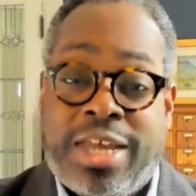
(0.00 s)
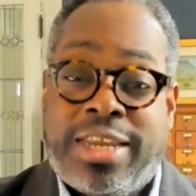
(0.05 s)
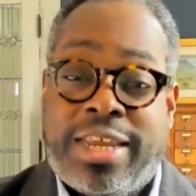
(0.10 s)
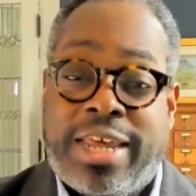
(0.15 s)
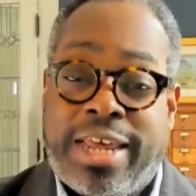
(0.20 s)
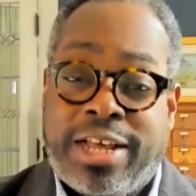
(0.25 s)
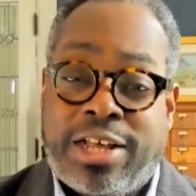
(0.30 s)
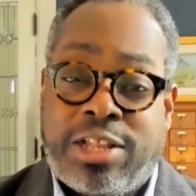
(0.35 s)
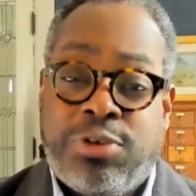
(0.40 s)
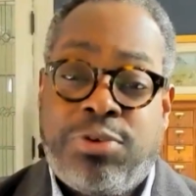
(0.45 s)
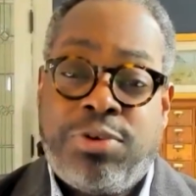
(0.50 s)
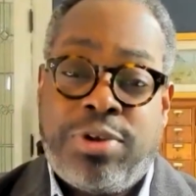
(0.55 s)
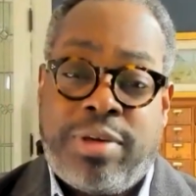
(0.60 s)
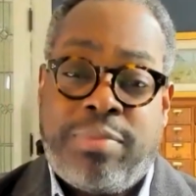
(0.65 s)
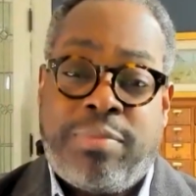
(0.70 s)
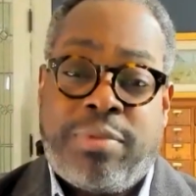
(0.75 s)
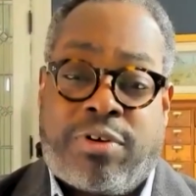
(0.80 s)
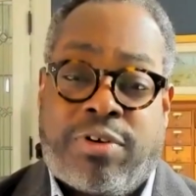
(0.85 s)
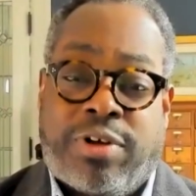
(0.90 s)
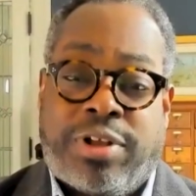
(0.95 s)
to include
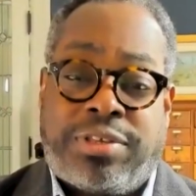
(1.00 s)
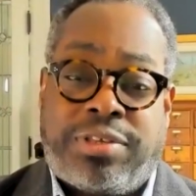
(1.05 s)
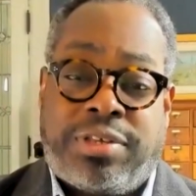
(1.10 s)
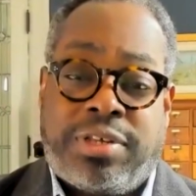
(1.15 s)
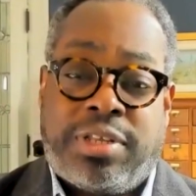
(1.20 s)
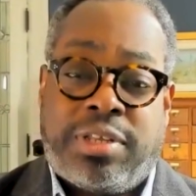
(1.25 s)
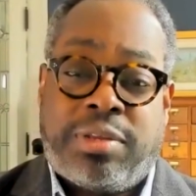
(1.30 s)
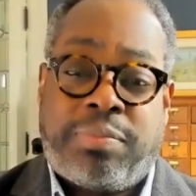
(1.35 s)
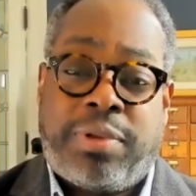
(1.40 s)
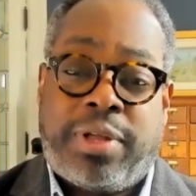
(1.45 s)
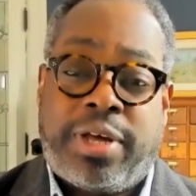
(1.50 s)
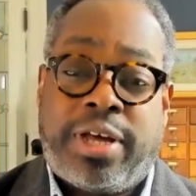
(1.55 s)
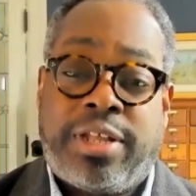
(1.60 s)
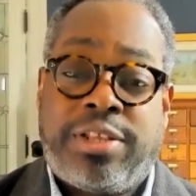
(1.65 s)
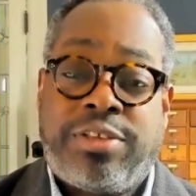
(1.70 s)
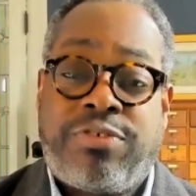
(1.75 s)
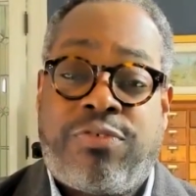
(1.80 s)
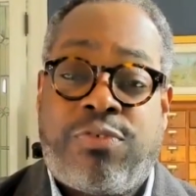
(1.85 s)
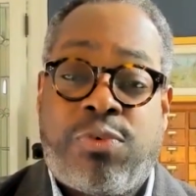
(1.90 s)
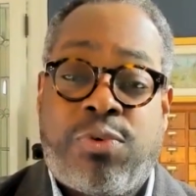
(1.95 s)
immigrants in the
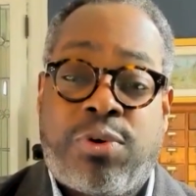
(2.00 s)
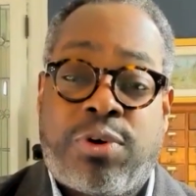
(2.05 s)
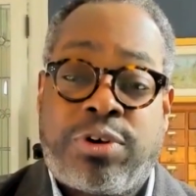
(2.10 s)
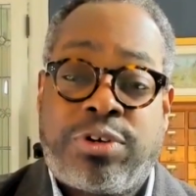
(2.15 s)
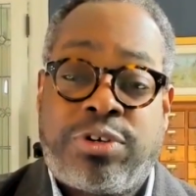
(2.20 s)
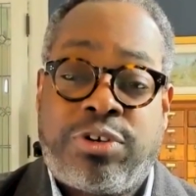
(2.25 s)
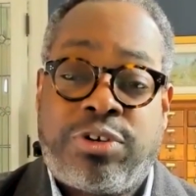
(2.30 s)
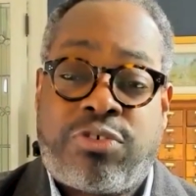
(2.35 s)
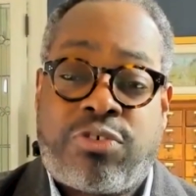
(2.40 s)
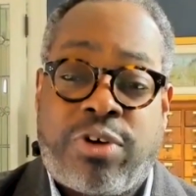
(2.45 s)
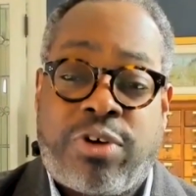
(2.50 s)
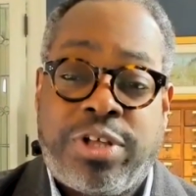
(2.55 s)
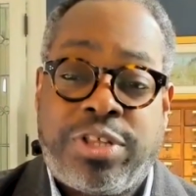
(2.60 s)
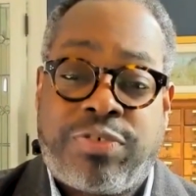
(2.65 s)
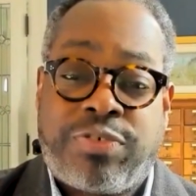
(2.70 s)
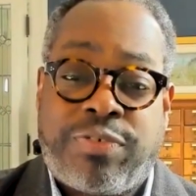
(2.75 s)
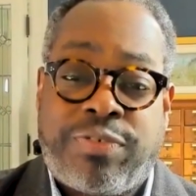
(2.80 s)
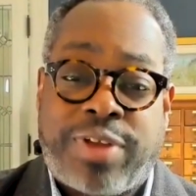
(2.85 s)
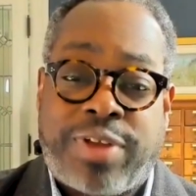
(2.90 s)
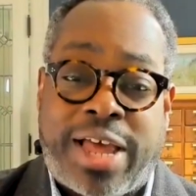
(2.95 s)
plans for Detroit's
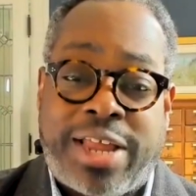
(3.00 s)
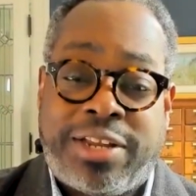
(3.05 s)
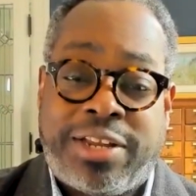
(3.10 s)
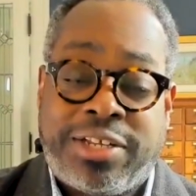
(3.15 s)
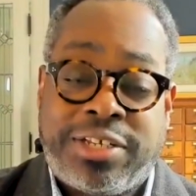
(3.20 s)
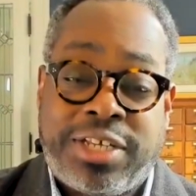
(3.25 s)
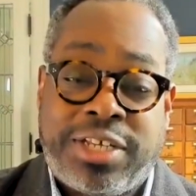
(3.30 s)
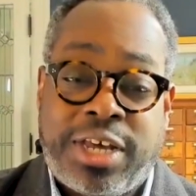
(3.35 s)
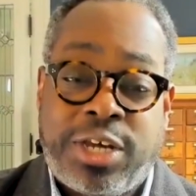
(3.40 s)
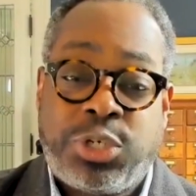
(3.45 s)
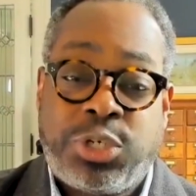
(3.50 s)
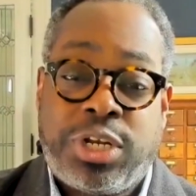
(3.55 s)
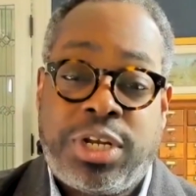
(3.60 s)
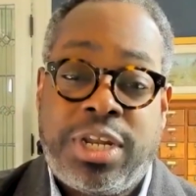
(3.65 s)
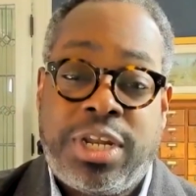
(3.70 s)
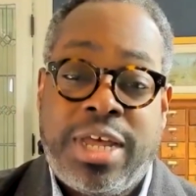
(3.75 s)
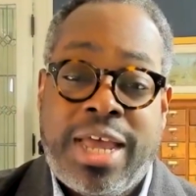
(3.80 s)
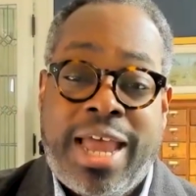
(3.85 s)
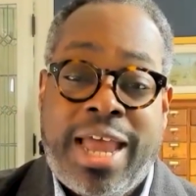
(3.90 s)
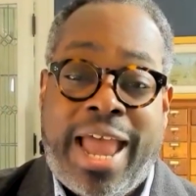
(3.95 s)

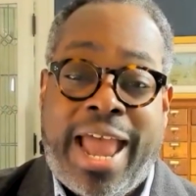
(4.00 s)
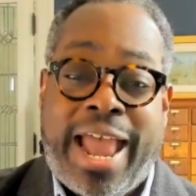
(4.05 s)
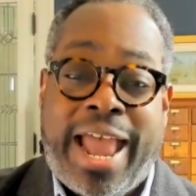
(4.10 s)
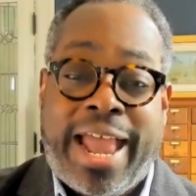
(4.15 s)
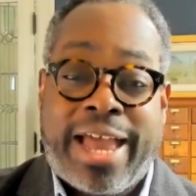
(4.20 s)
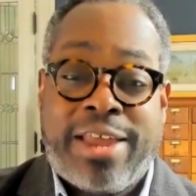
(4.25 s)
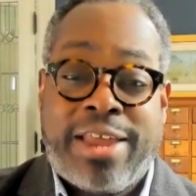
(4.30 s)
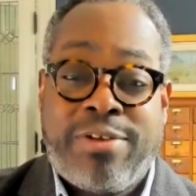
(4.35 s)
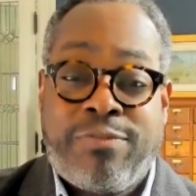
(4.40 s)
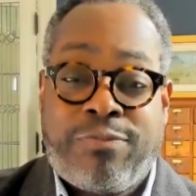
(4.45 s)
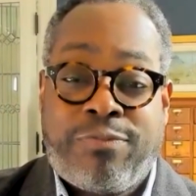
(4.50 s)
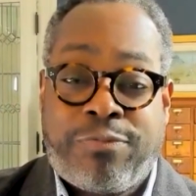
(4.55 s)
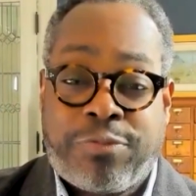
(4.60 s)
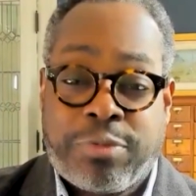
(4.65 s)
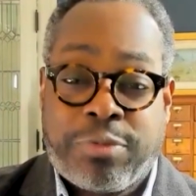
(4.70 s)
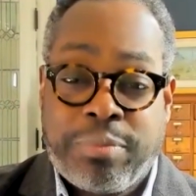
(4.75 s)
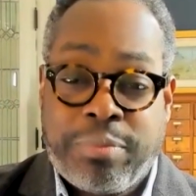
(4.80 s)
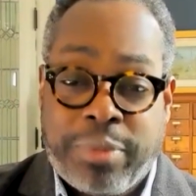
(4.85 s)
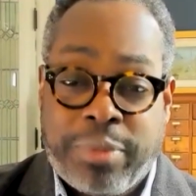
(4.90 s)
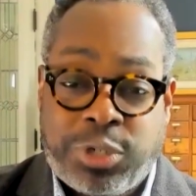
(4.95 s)
revitalization and
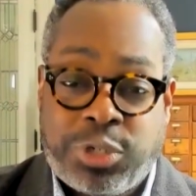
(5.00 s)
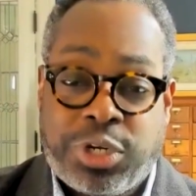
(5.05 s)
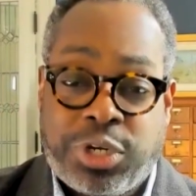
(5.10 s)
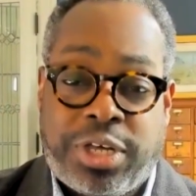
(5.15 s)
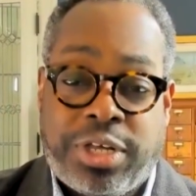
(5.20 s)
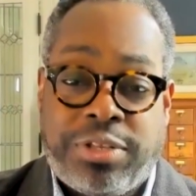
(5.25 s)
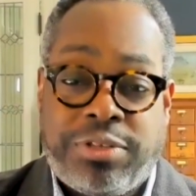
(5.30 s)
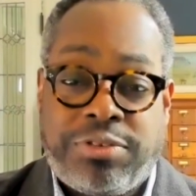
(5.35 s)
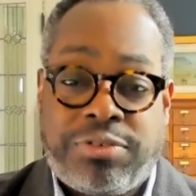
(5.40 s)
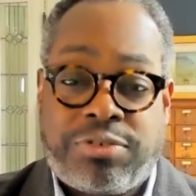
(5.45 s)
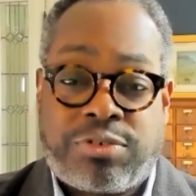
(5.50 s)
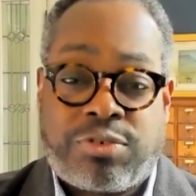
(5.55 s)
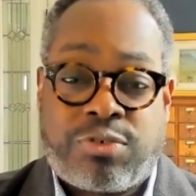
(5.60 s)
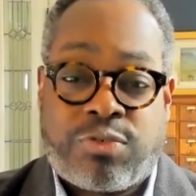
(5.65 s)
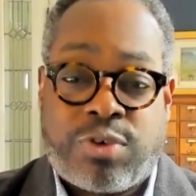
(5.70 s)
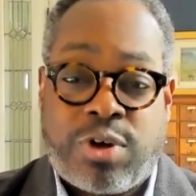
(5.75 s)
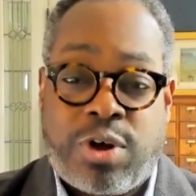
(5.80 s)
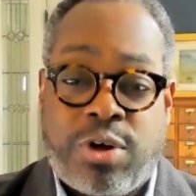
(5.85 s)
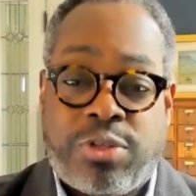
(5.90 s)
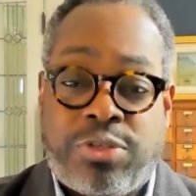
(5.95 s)
for Michigan's
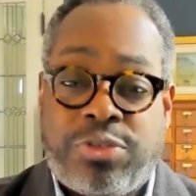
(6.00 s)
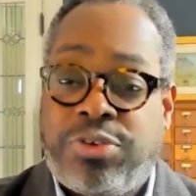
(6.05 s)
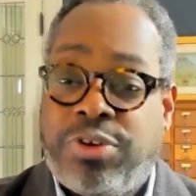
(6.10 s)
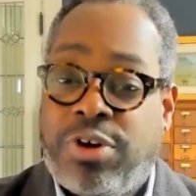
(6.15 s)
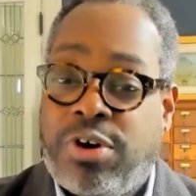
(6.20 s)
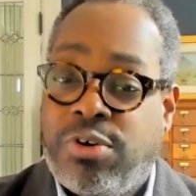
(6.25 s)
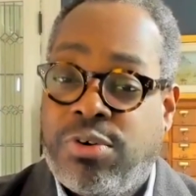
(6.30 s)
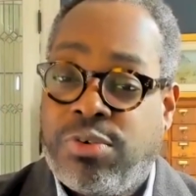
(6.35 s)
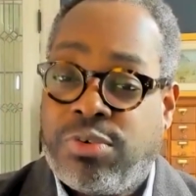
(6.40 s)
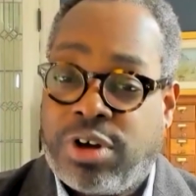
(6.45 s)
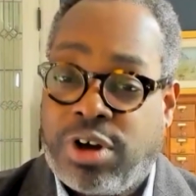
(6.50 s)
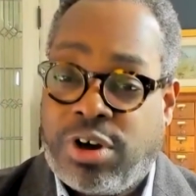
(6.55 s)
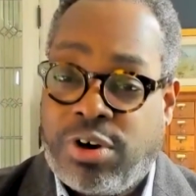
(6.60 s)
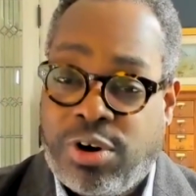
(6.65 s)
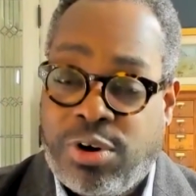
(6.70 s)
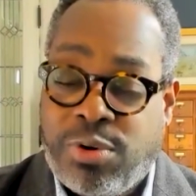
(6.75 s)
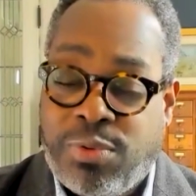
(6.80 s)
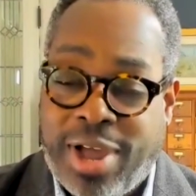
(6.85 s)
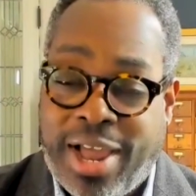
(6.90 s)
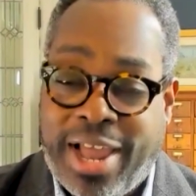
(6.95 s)
growth. Don't go
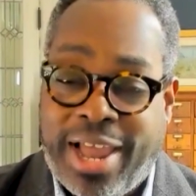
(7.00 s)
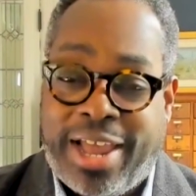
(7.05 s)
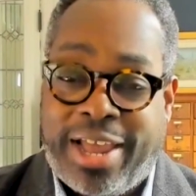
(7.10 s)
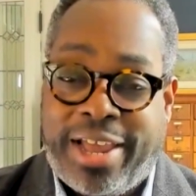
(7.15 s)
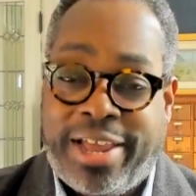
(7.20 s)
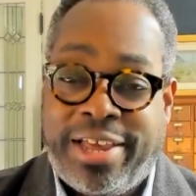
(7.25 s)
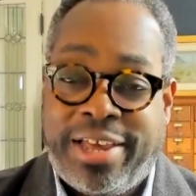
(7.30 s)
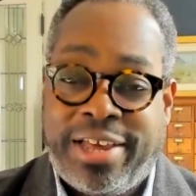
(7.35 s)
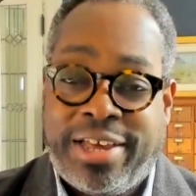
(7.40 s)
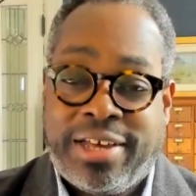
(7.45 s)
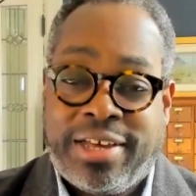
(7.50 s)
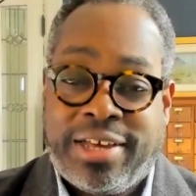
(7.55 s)
away.